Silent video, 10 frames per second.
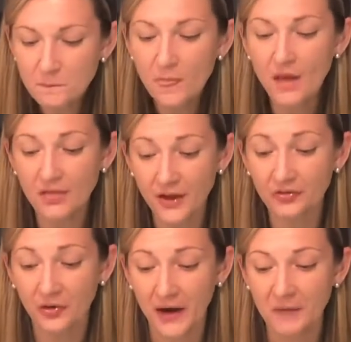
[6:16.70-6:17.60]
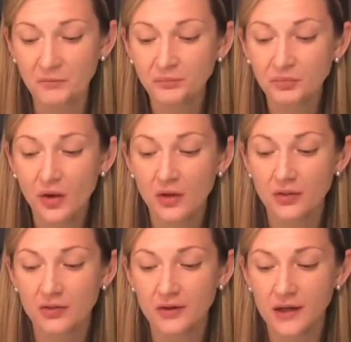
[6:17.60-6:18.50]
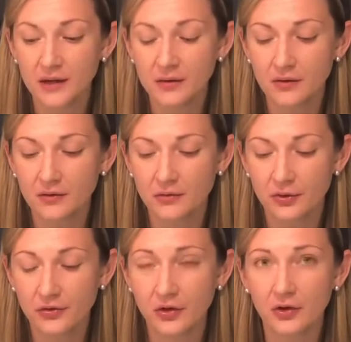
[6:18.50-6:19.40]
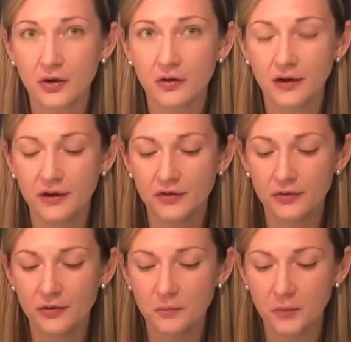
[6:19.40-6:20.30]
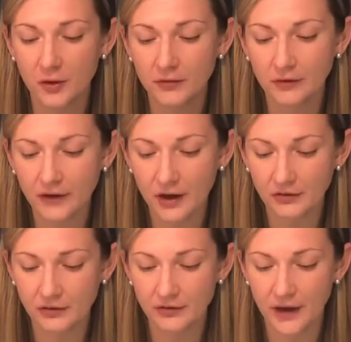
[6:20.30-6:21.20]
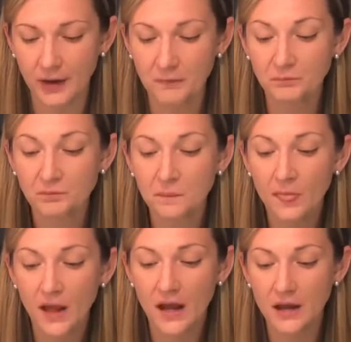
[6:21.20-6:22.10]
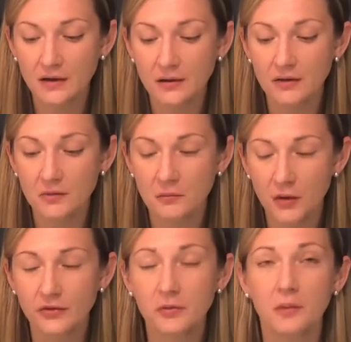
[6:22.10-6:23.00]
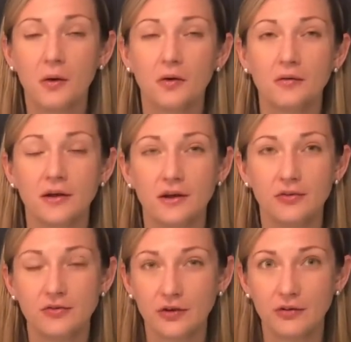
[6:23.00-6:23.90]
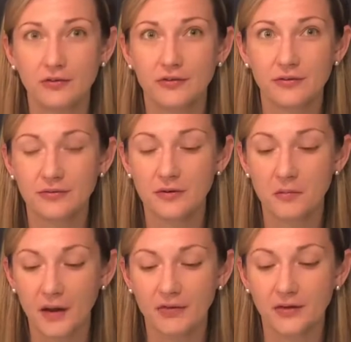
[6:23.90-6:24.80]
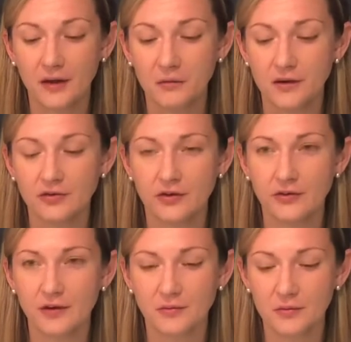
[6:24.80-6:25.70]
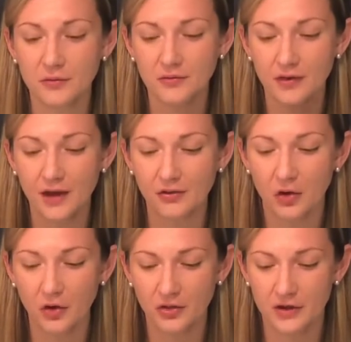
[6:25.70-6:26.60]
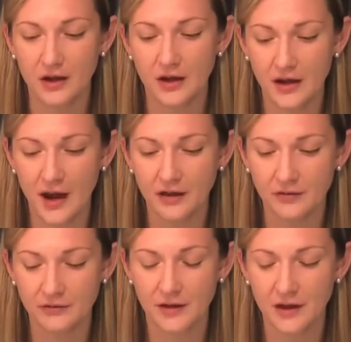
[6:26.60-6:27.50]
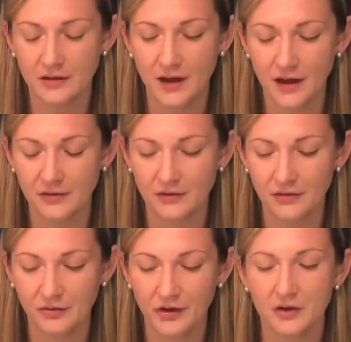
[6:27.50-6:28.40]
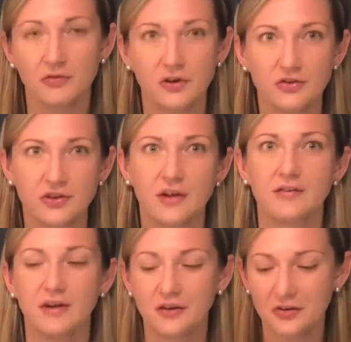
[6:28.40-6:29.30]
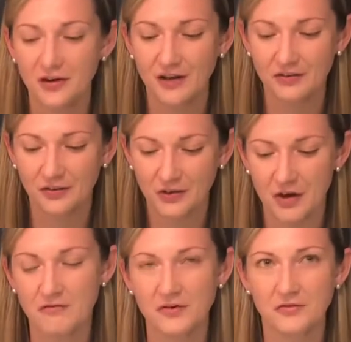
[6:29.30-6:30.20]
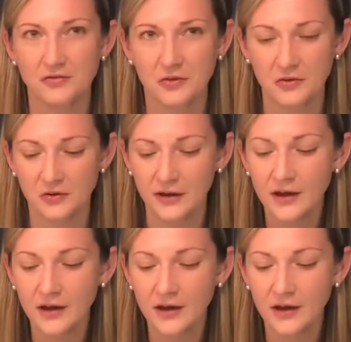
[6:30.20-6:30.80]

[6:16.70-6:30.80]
That's great. The risotto is perfectly al dente, and the mascarpone is just amazing. I mean, it just takes the whole thing and adds this layer of richness and creates this comfort food